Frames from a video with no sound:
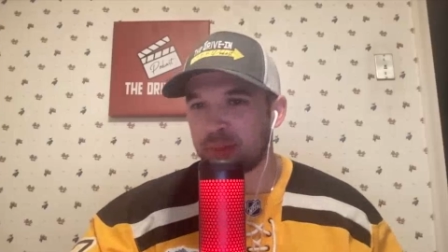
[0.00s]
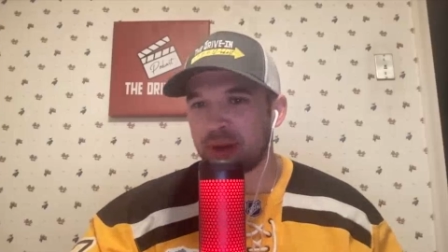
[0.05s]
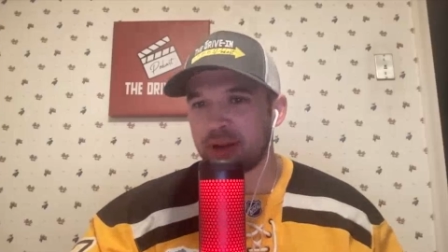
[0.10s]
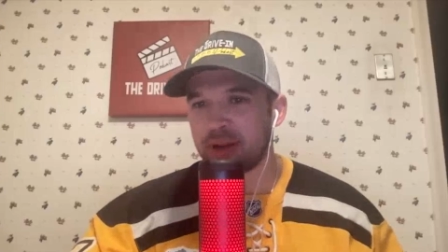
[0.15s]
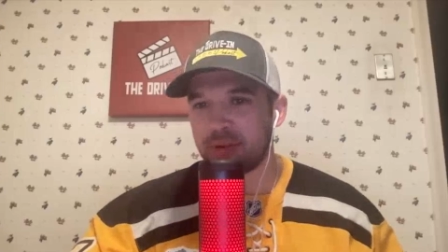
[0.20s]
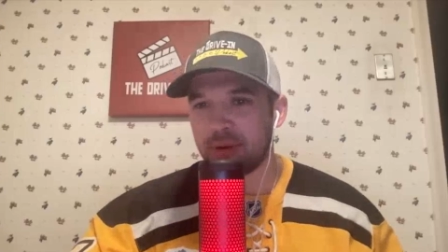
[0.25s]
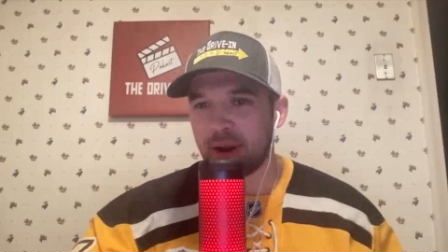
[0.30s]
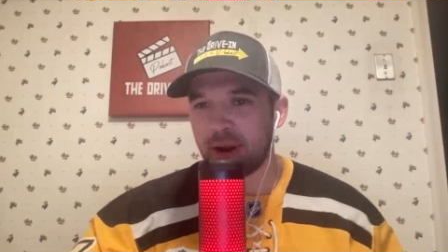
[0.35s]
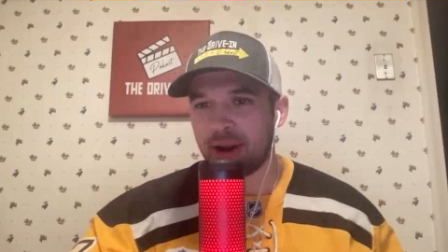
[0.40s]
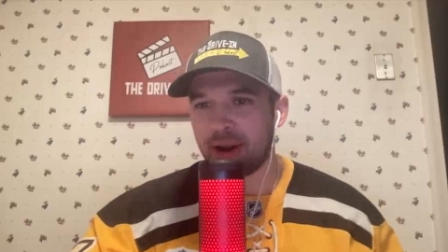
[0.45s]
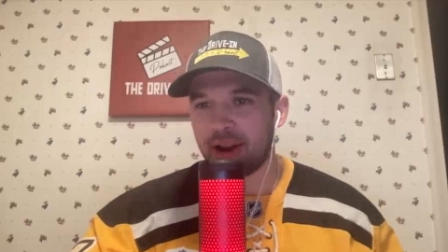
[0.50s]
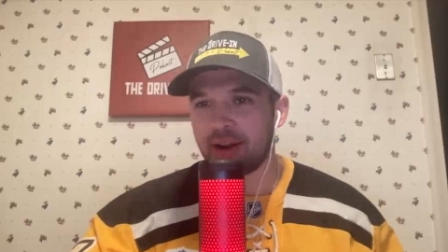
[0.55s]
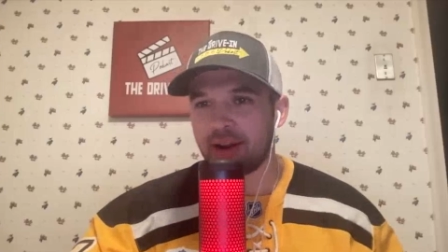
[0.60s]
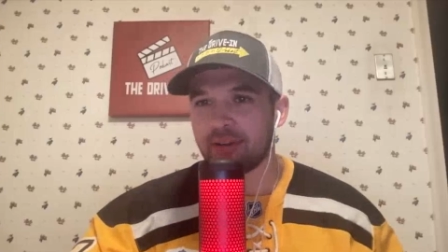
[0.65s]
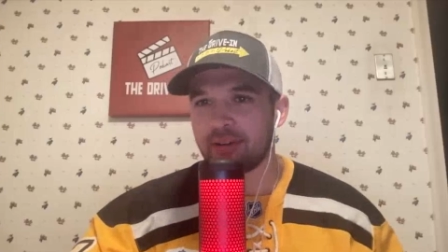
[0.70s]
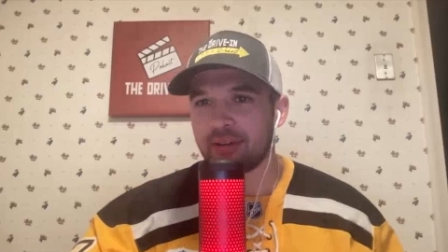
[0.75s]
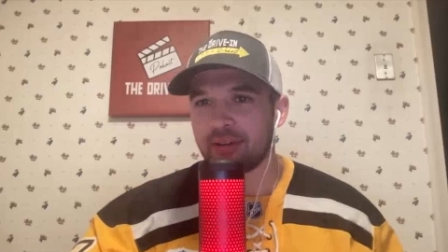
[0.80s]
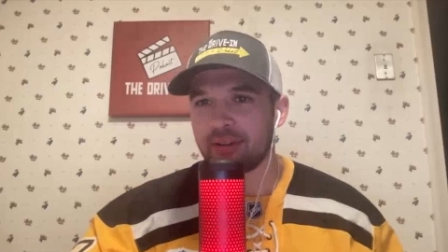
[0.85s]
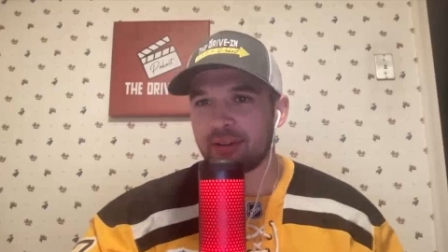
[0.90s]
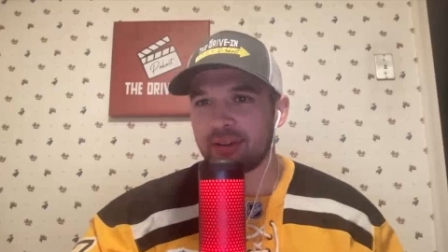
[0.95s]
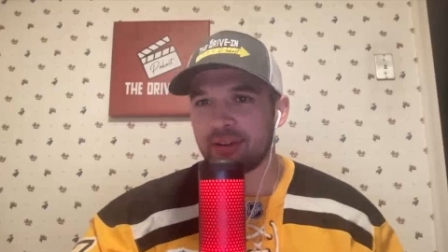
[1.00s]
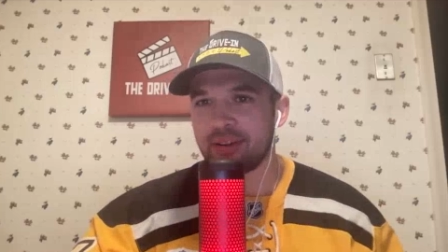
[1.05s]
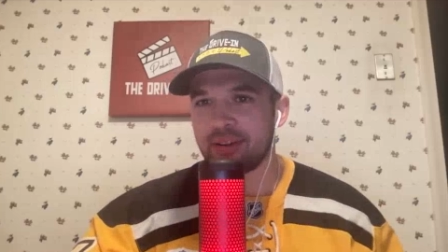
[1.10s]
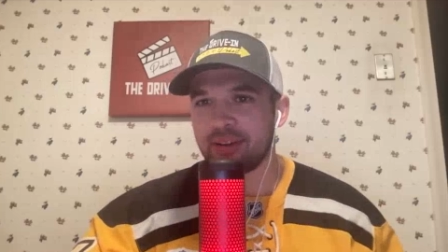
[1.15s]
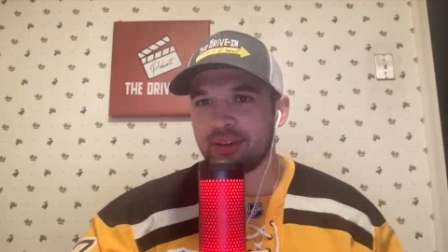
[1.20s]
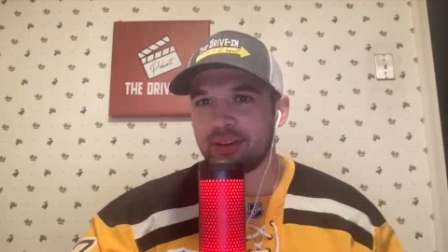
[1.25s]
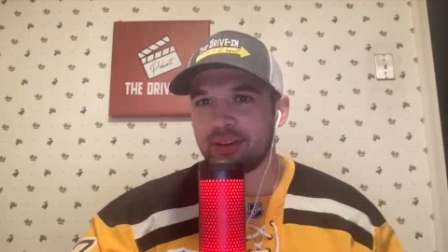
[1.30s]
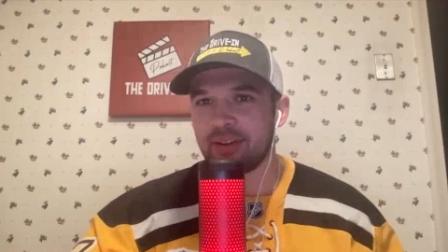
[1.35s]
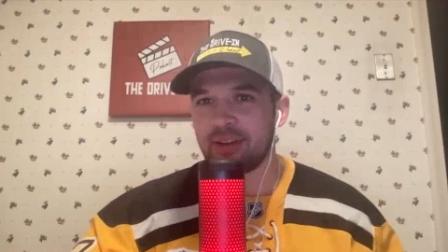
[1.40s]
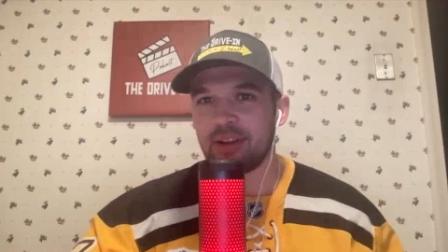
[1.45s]
bud.
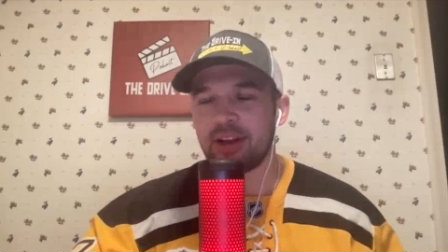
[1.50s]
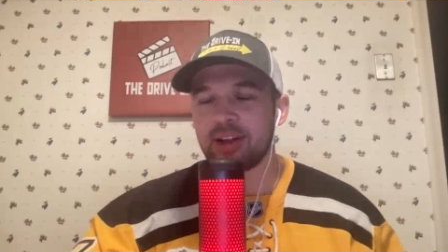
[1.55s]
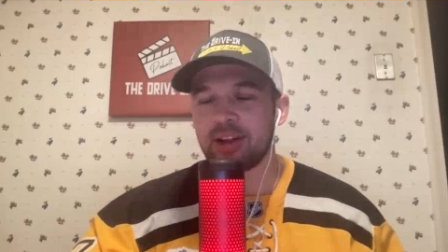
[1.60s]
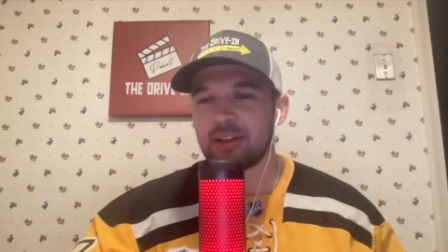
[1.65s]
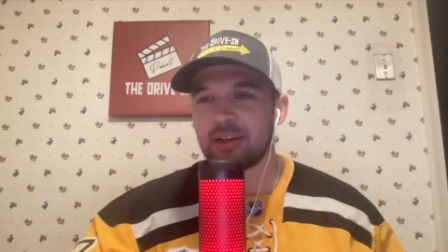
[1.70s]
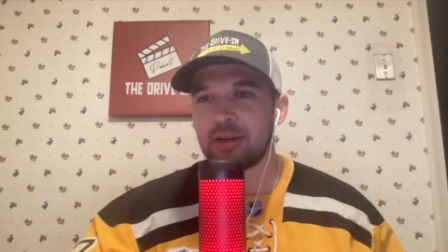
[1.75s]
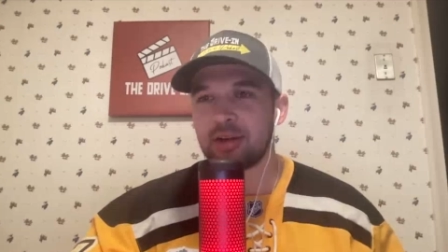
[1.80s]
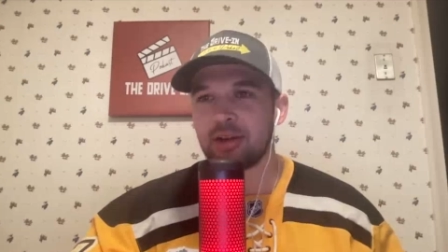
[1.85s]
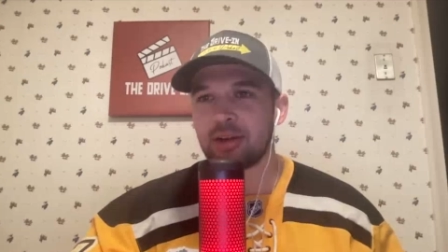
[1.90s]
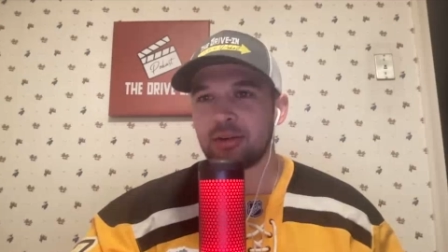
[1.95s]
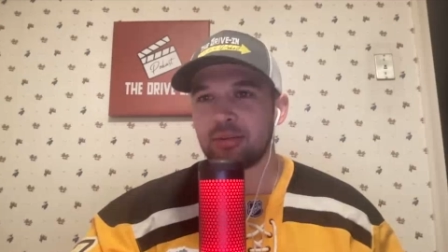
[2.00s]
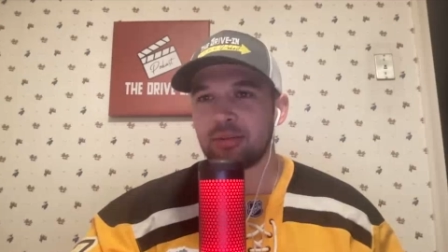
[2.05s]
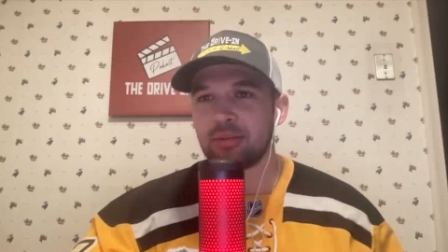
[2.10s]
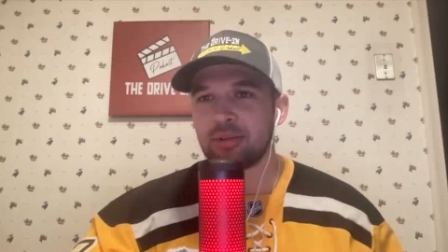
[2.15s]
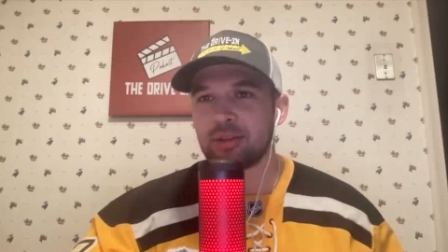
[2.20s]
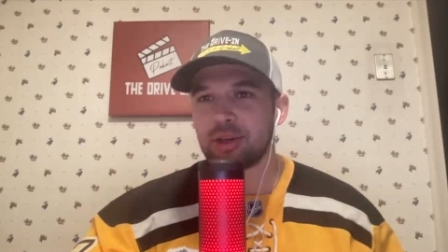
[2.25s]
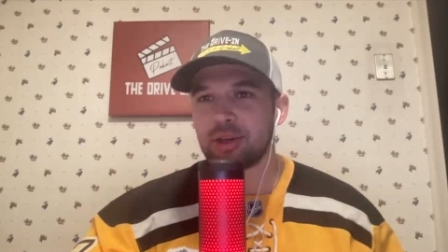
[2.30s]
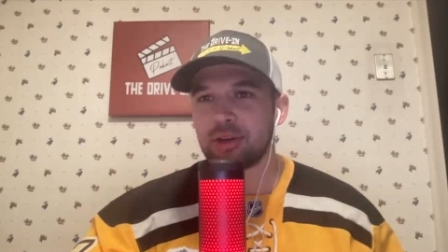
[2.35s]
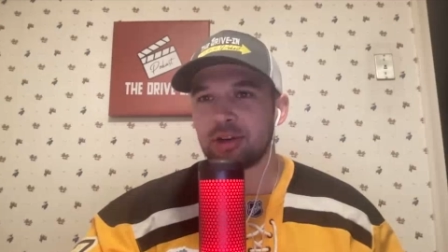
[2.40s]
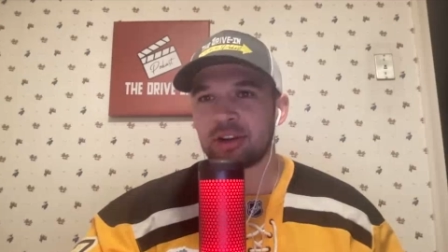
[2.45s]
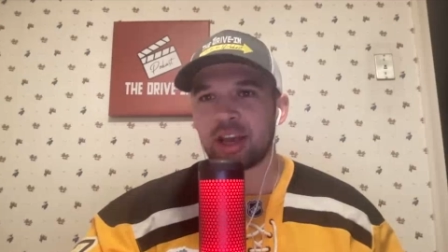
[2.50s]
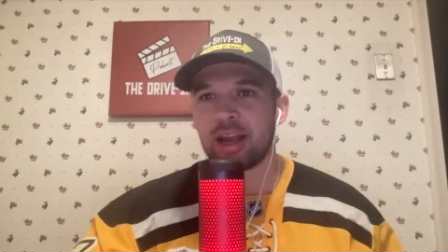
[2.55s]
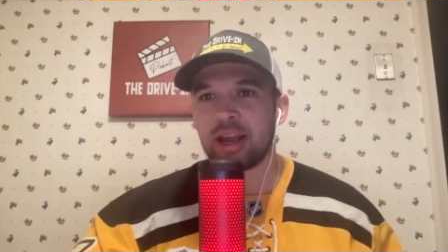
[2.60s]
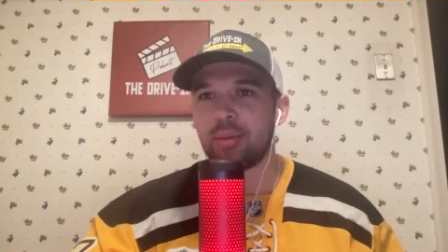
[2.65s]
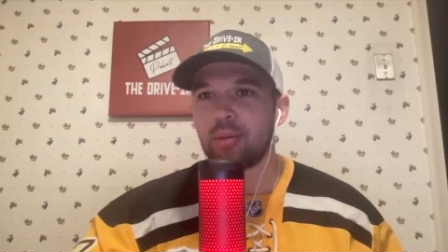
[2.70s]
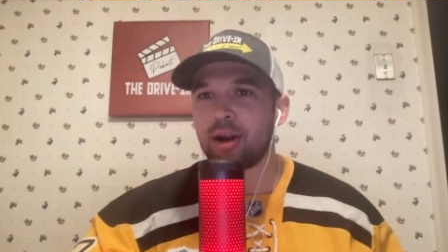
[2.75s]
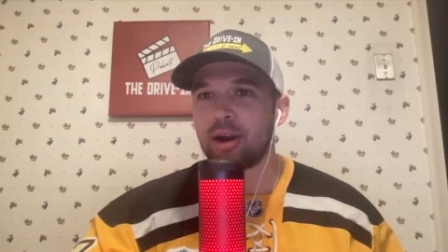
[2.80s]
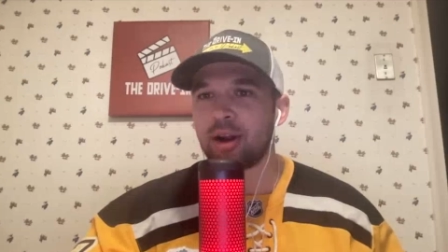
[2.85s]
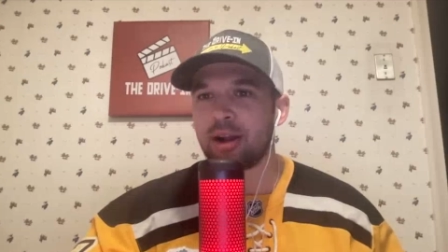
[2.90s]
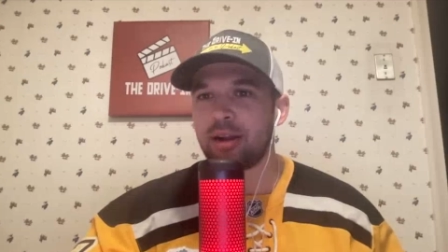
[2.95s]
You're gonna turn your turn your camera.
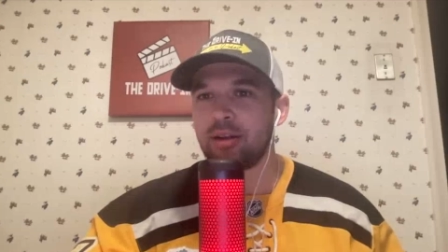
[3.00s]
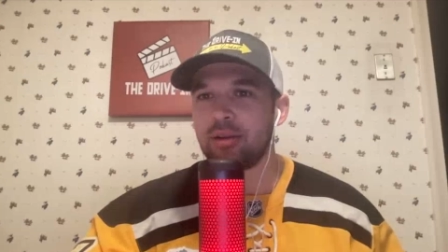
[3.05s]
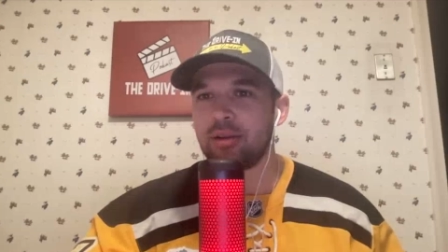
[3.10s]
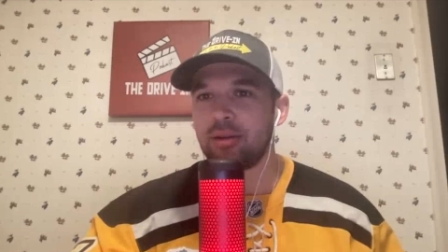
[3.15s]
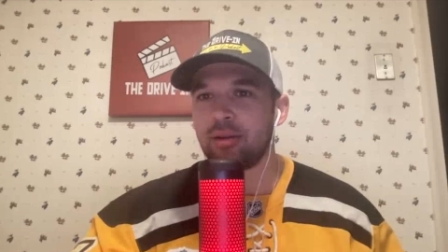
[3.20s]
Ricky's a bud